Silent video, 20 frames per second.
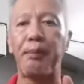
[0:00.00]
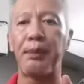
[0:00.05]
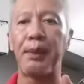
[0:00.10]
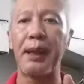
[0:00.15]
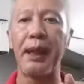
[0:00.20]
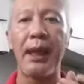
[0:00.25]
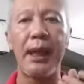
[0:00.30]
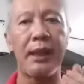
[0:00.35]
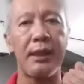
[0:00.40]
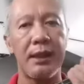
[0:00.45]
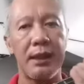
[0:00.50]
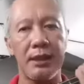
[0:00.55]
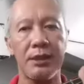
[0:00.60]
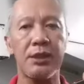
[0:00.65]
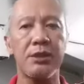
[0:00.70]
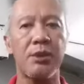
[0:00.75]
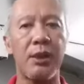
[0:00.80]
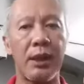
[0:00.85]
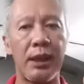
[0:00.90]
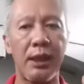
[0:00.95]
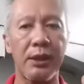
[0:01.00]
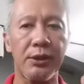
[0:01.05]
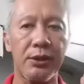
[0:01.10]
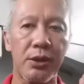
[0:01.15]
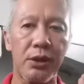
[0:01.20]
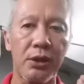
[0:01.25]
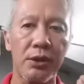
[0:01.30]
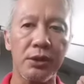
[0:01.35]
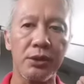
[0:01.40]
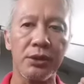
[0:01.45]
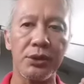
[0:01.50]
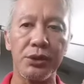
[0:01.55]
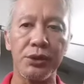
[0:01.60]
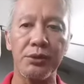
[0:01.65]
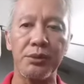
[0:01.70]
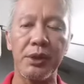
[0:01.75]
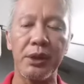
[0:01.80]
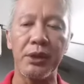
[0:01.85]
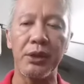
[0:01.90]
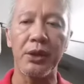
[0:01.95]
play this while I talk to
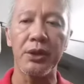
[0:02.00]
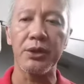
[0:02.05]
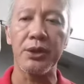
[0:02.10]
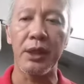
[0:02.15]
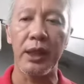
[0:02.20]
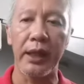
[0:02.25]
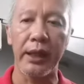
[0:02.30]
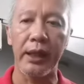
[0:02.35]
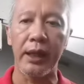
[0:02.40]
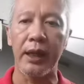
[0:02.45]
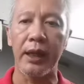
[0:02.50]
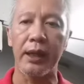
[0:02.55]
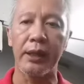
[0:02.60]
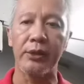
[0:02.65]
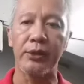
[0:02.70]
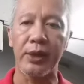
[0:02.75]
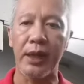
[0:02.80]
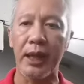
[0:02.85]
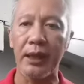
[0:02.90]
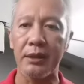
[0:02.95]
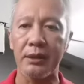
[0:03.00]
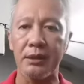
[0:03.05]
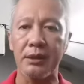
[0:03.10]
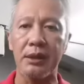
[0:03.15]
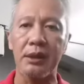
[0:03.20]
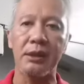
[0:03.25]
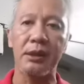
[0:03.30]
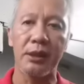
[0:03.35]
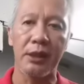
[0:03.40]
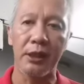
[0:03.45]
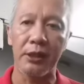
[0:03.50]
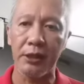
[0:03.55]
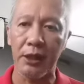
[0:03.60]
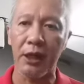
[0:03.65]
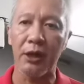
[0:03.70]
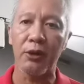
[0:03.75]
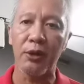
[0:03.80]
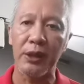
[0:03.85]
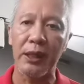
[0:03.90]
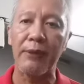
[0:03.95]
you because like you can't see the
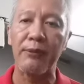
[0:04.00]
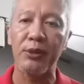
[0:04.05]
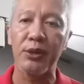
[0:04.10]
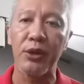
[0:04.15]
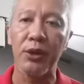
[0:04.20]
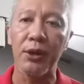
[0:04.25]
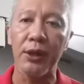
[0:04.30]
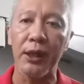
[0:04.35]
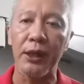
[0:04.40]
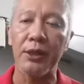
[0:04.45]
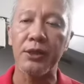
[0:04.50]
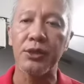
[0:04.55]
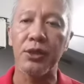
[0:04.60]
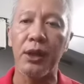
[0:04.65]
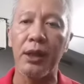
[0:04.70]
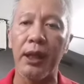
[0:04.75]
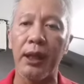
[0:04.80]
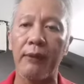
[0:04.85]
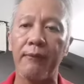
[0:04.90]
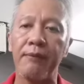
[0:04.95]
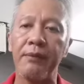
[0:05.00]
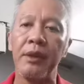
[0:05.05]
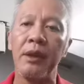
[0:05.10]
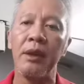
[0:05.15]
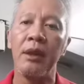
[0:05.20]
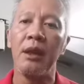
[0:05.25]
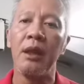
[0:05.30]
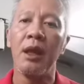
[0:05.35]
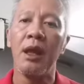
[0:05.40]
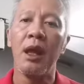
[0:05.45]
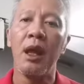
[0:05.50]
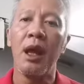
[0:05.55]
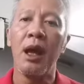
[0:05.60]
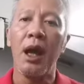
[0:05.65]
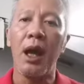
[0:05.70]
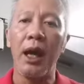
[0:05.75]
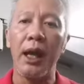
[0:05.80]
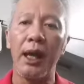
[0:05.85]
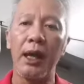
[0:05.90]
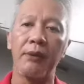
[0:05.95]
guitar when I'm talking. So
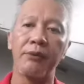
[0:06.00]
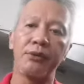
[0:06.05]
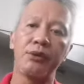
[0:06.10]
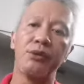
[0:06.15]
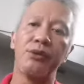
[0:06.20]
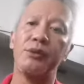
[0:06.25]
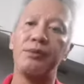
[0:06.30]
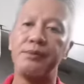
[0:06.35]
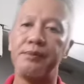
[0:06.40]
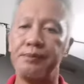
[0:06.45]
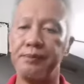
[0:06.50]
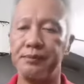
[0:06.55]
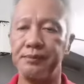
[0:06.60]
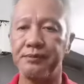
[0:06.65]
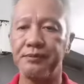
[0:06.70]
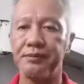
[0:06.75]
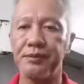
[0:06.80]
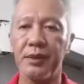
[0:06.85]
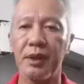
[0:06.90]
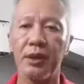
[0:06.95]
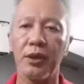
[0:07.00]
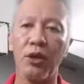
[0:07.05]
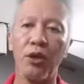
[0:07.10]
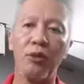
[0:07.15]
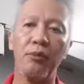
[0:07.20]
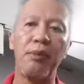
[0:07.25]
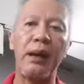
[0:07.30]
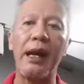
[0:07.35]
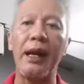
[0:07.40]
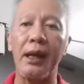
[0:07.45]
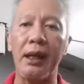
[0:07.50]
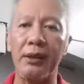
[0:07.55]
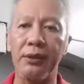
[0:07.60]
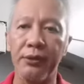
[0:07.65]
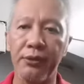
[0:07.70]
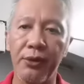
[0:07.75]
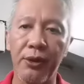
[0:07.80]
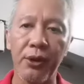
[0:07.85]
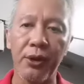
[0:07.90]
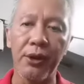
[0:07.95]
I have to go back
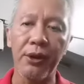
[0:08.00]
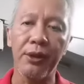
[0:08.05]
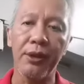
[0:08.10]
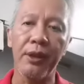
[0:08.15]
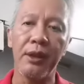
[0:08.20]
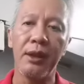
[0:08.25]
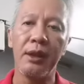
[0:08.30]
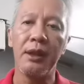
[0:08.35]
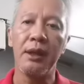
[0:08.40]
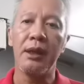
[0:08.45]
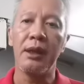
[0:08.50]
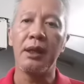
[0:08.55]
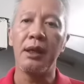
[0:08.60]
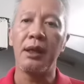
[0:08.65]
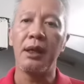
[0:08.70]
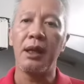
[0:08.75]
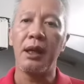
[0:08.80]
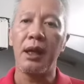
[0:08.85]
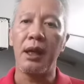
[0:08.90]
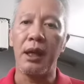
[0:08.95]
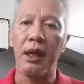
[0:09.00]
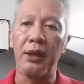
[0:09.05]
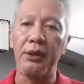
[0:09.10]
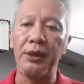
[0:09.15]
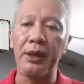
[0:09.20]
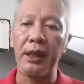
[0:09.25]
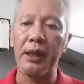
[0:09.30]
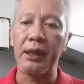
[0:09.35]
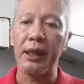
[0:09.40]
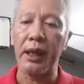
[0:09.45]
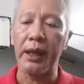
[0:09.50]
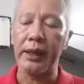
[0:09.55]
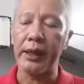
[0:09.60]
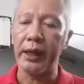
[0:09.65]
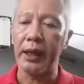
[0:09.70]
and forth, and then